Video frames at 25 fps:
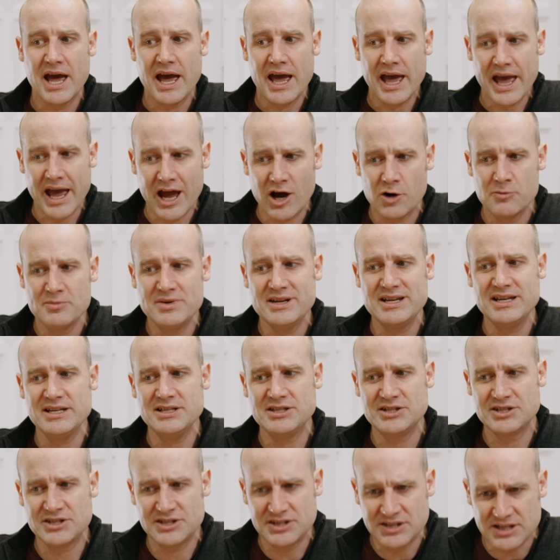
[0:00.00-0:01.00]
how many
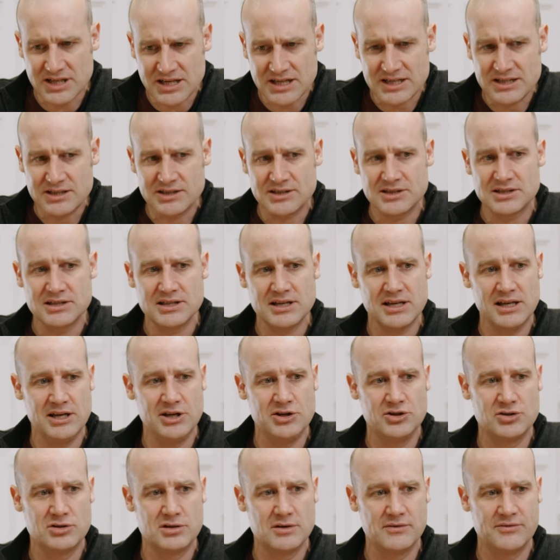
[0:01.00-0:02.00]
seats
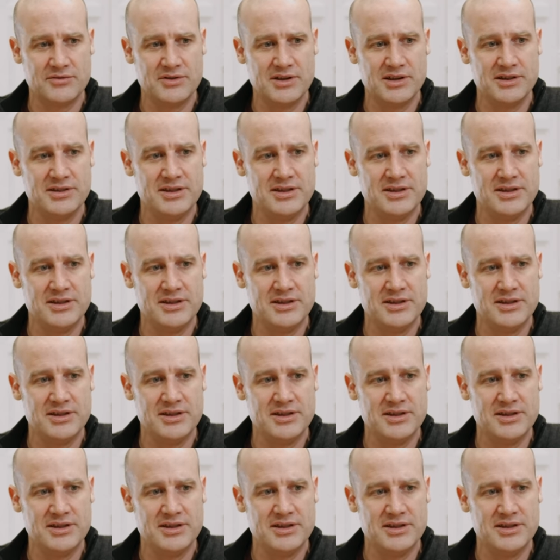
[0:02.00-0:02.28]
each of the